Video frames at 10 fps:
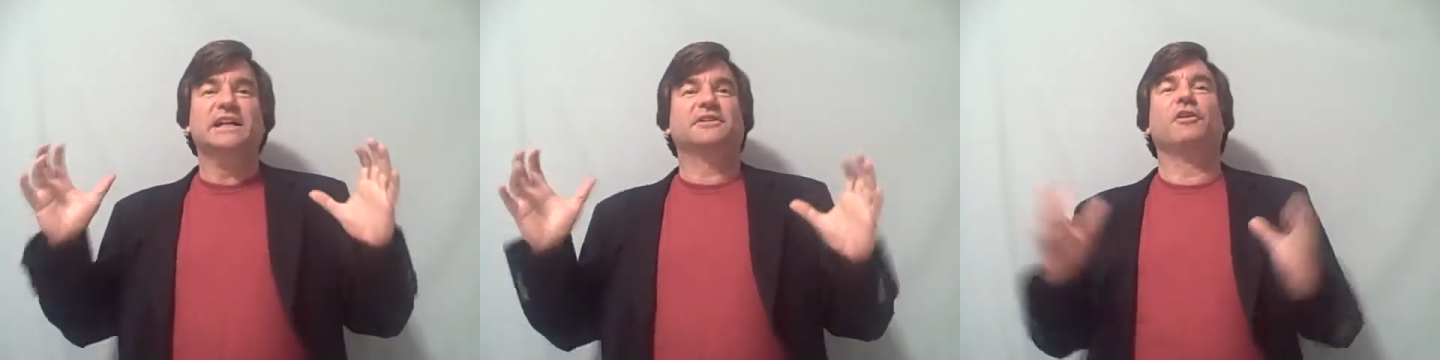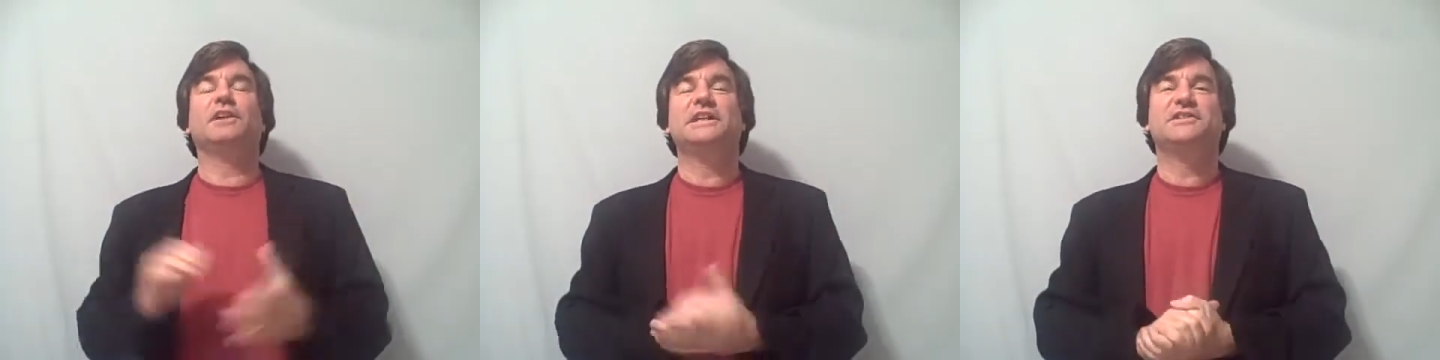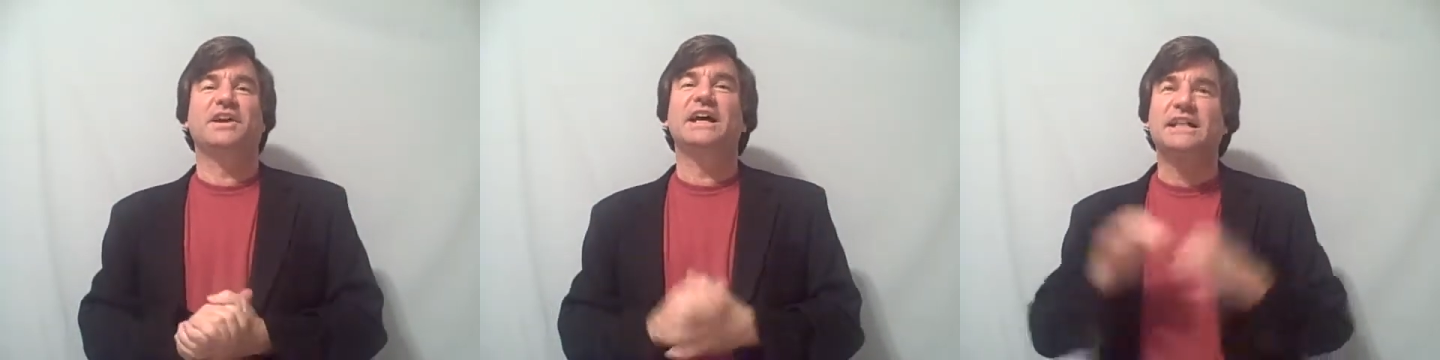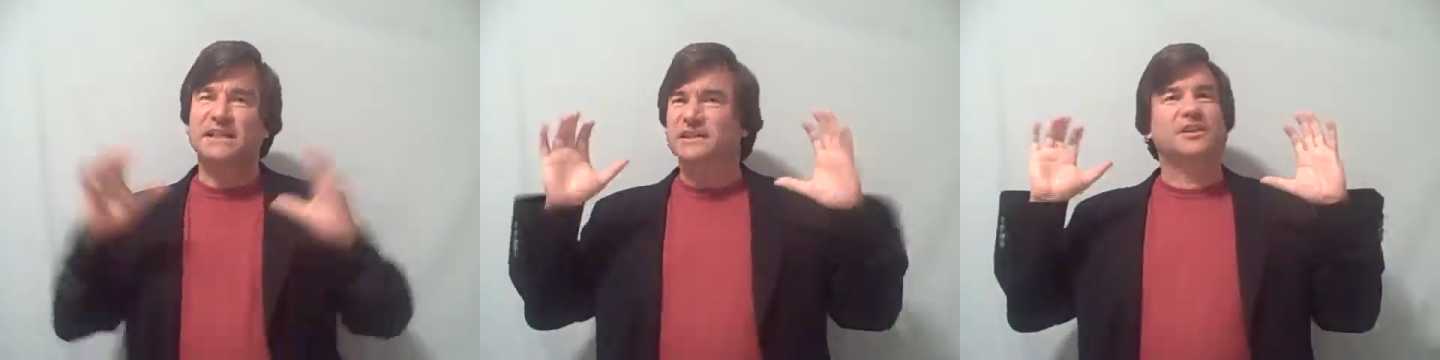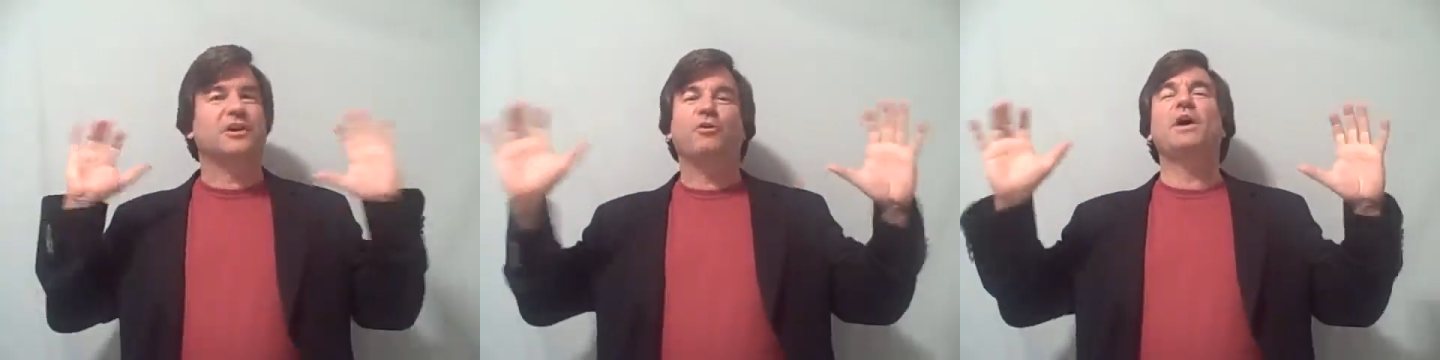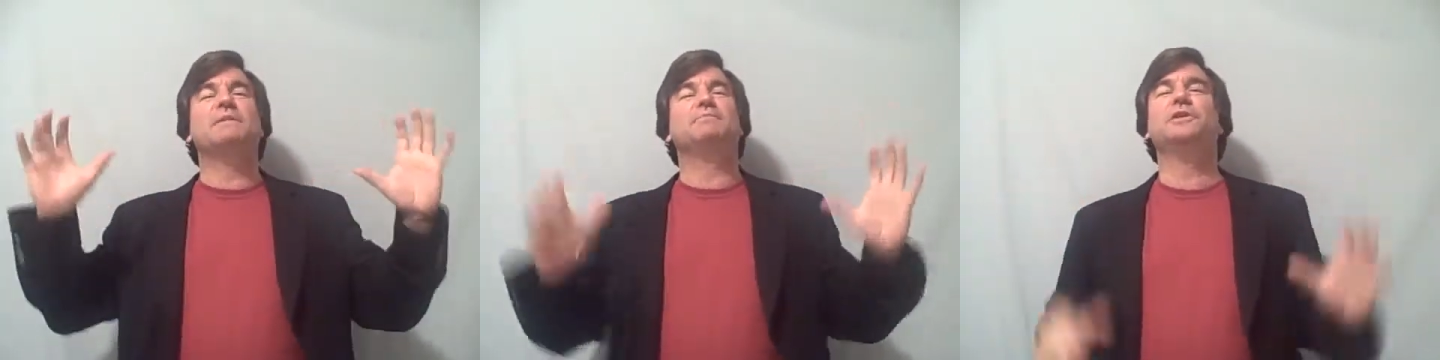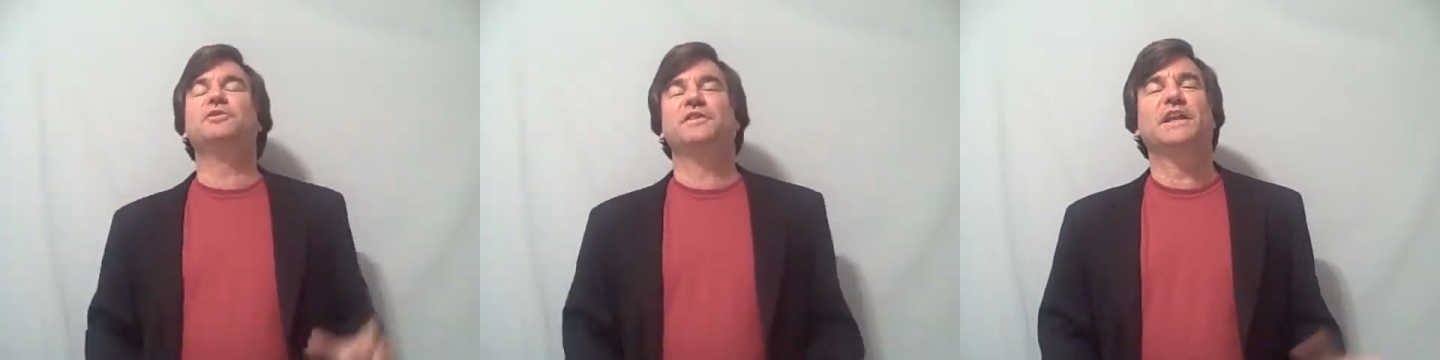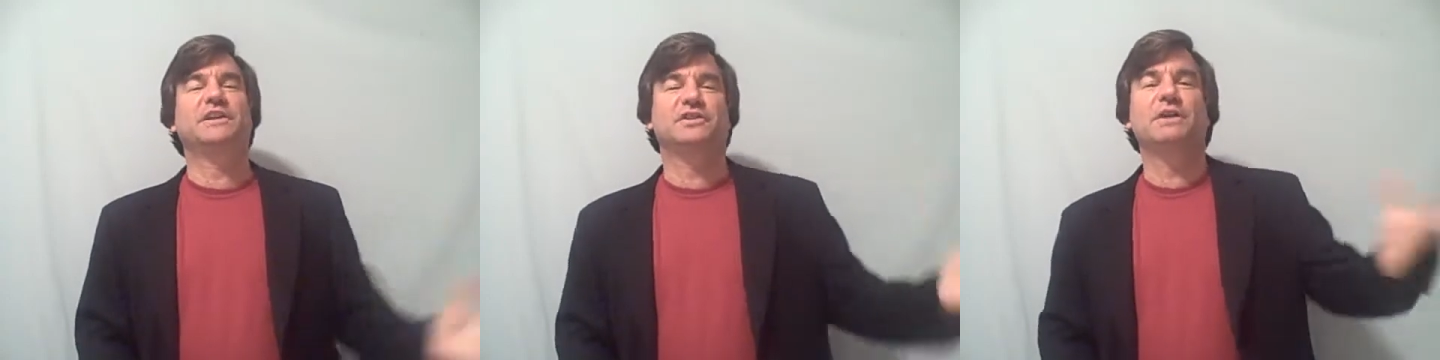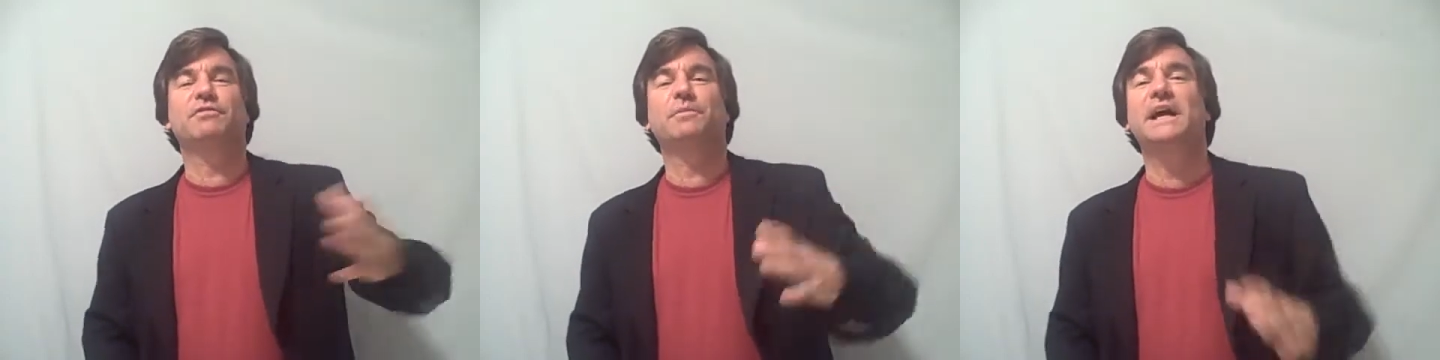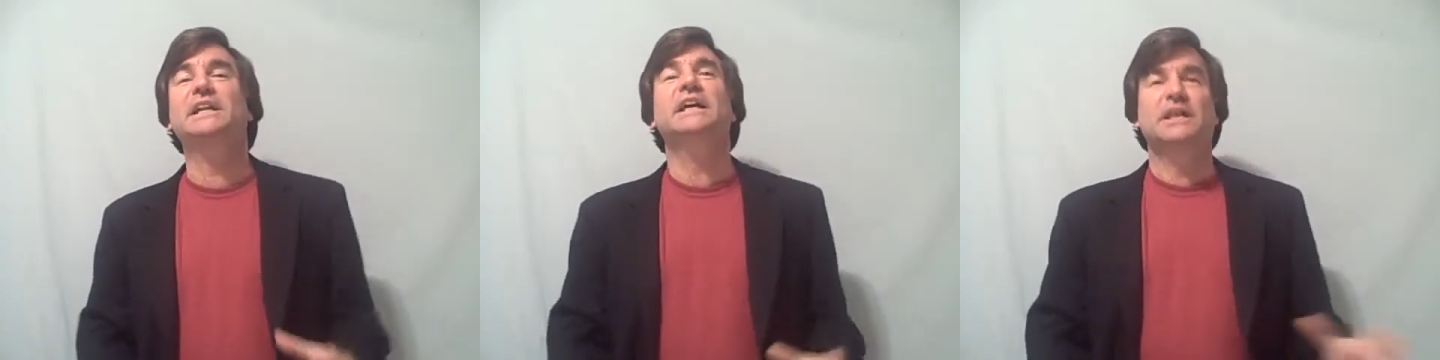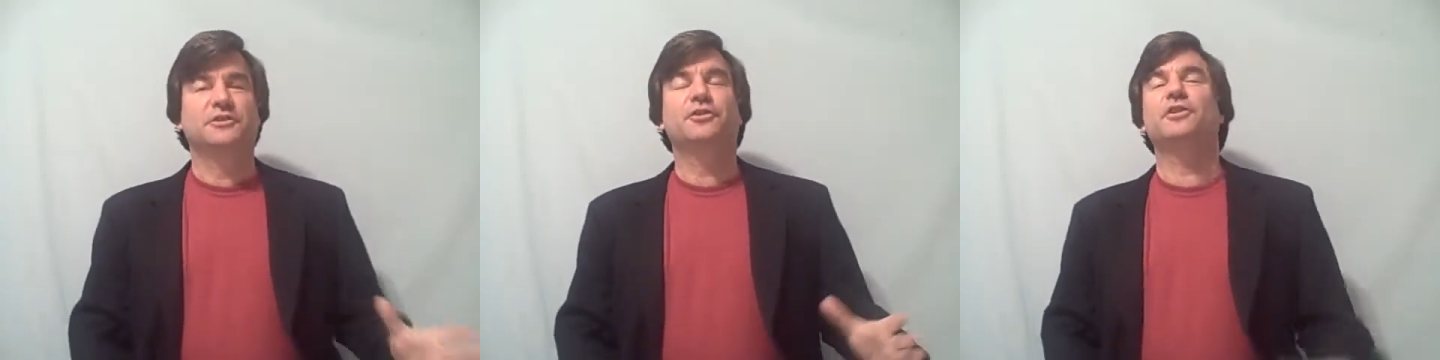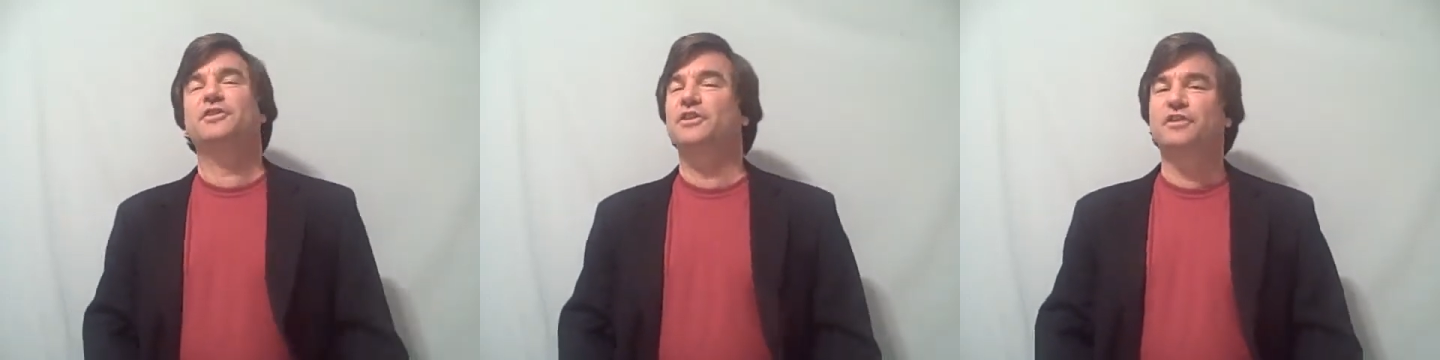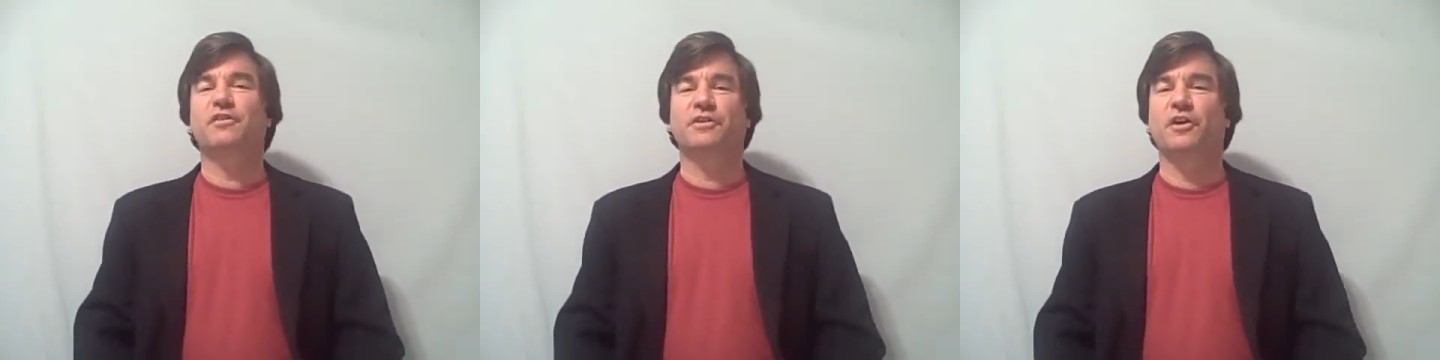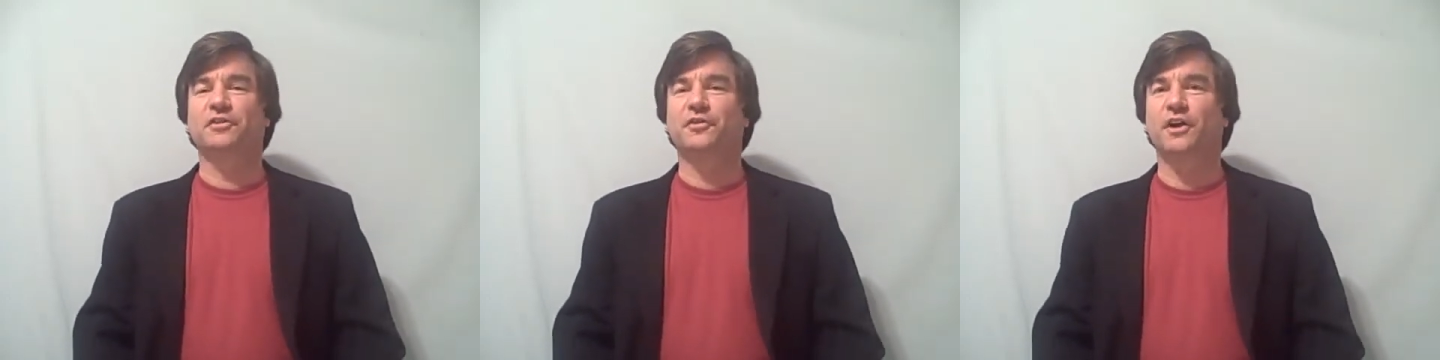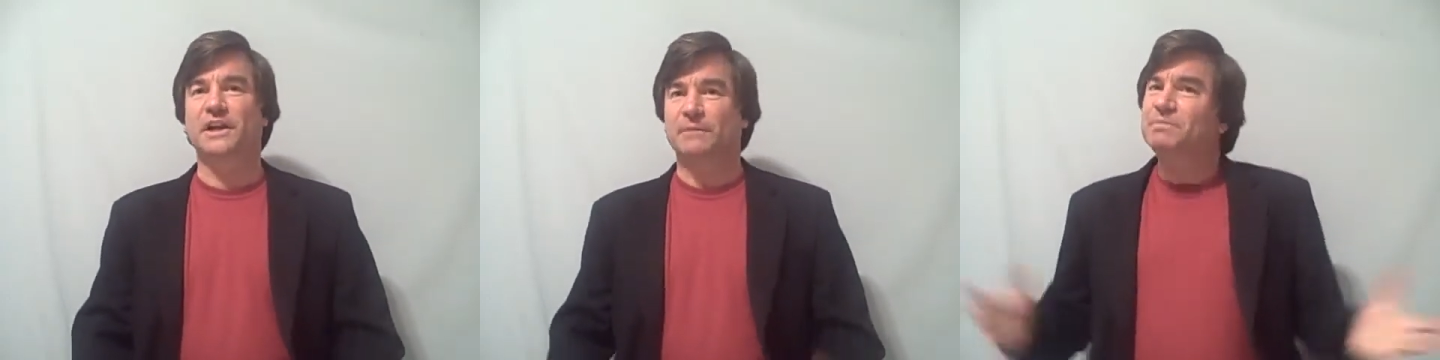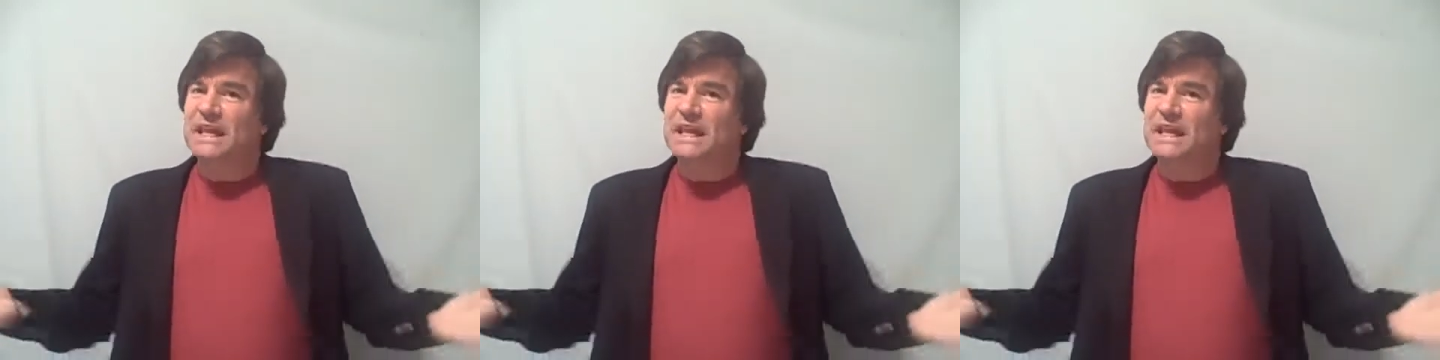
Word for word: Darlene Zschech and the great music that has come from that church that's over in Australia.